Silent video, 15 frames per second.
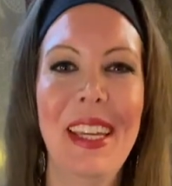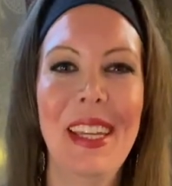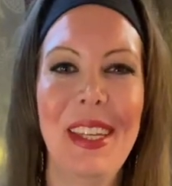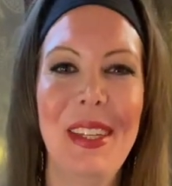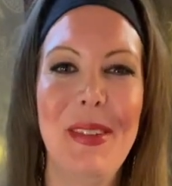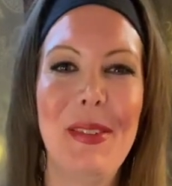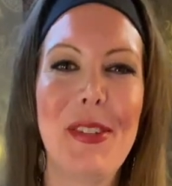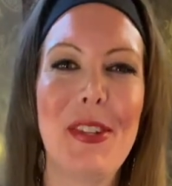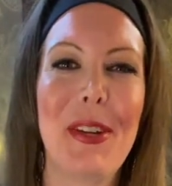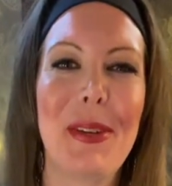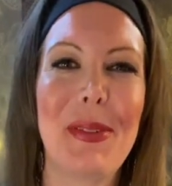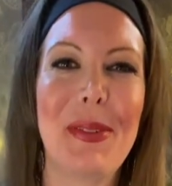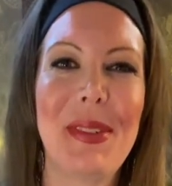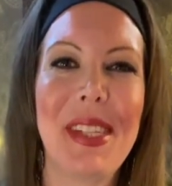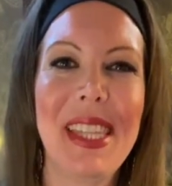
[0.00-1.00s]
You
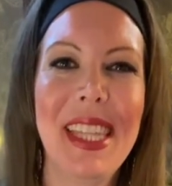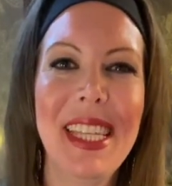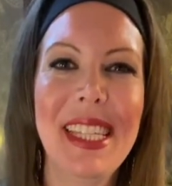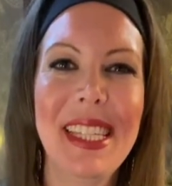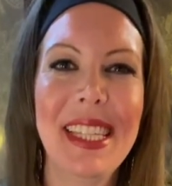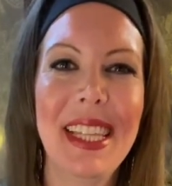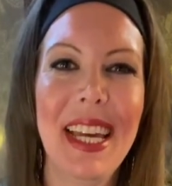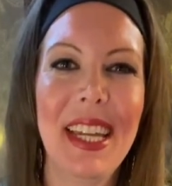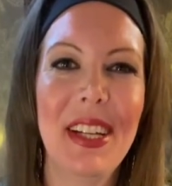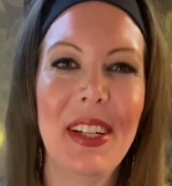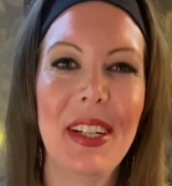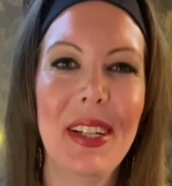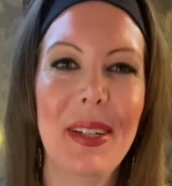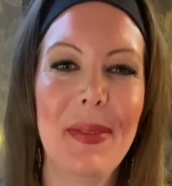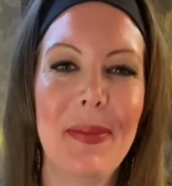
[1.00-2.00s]
chose this
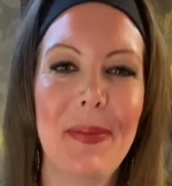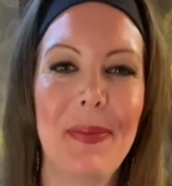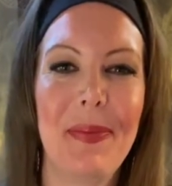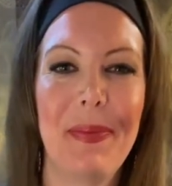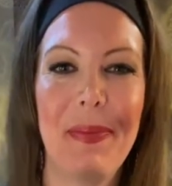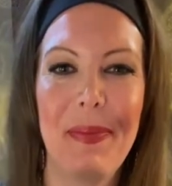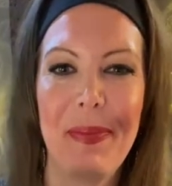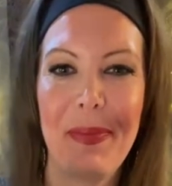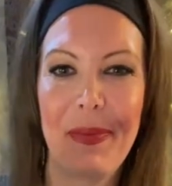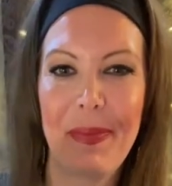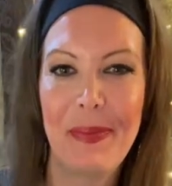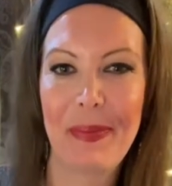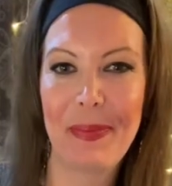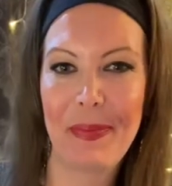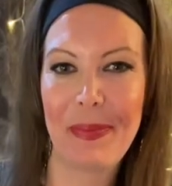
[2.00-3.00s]
letter,
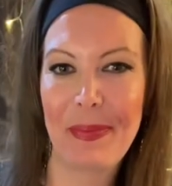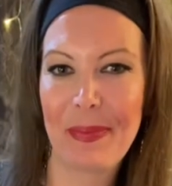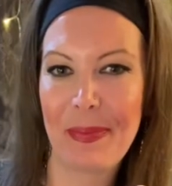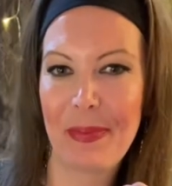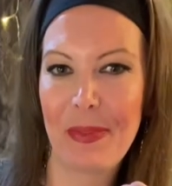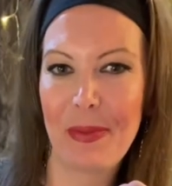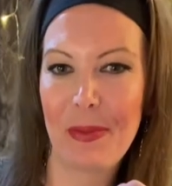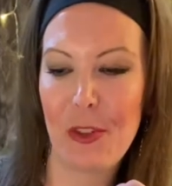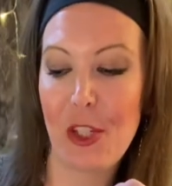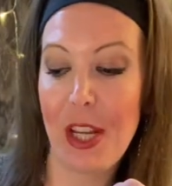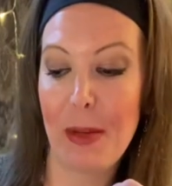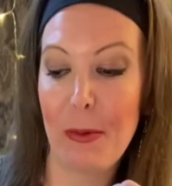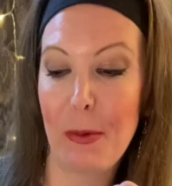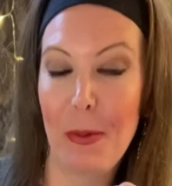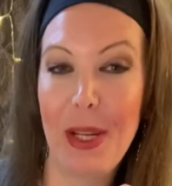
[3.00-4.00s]
which I
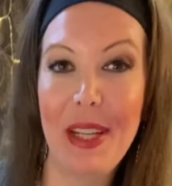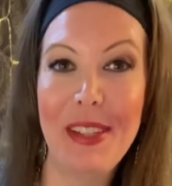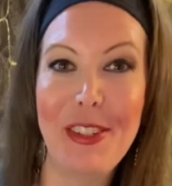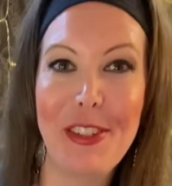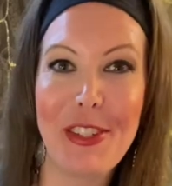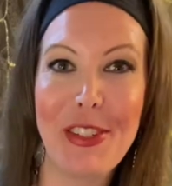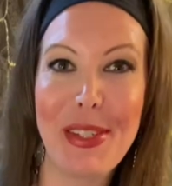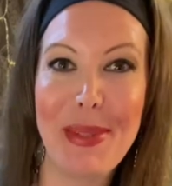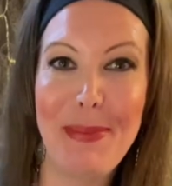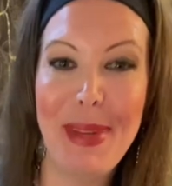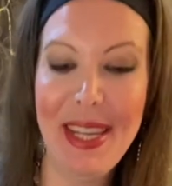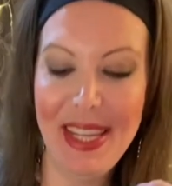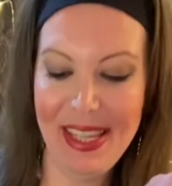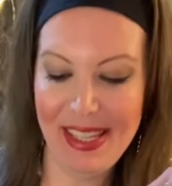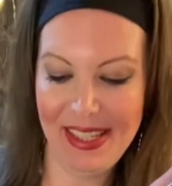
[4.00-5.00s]
will read in just a
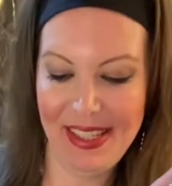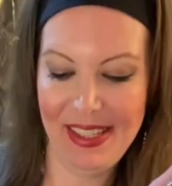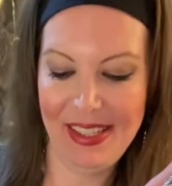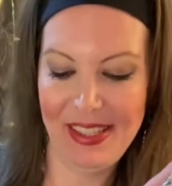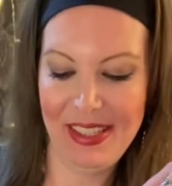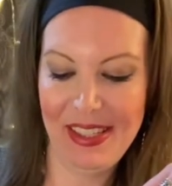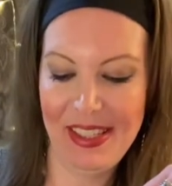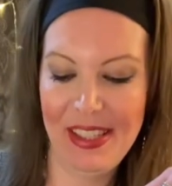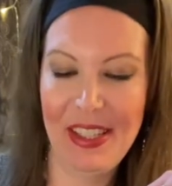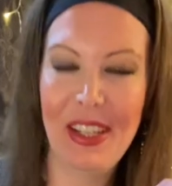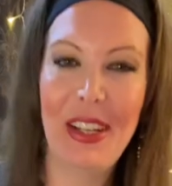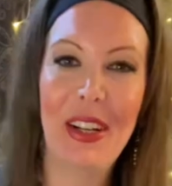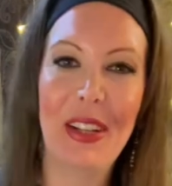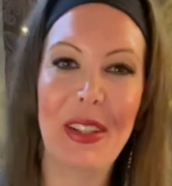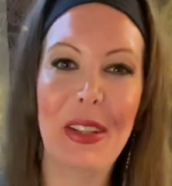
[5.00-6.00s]
minute,
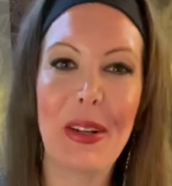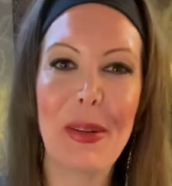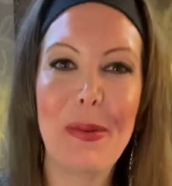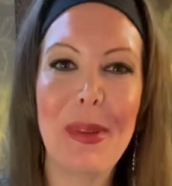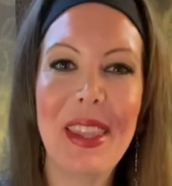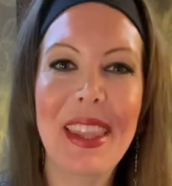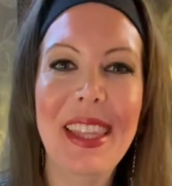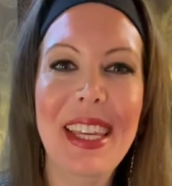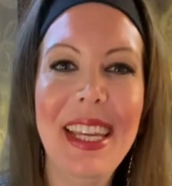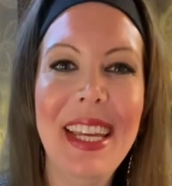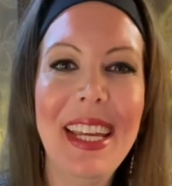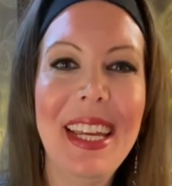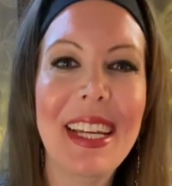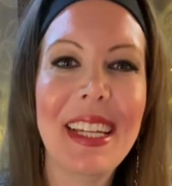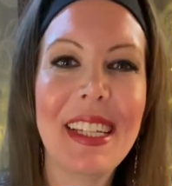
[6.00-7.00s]
along with
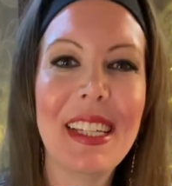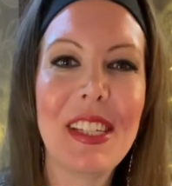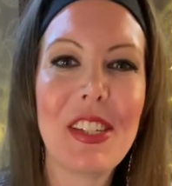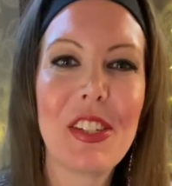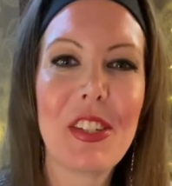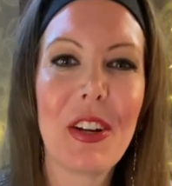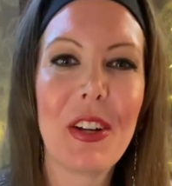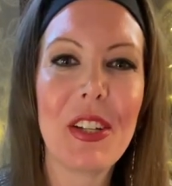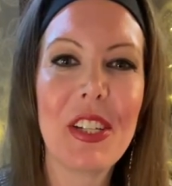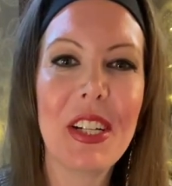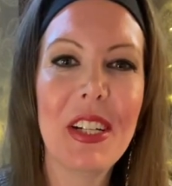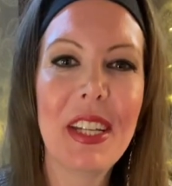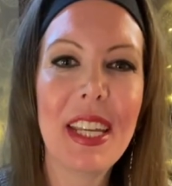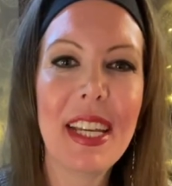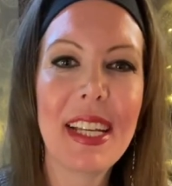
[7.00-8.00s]
the
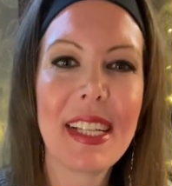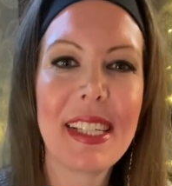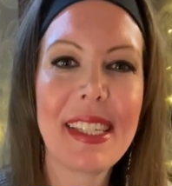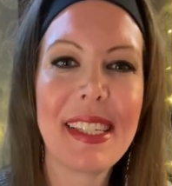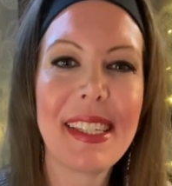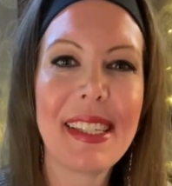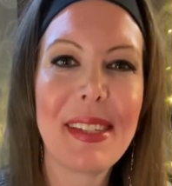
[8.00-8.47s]
sardonyx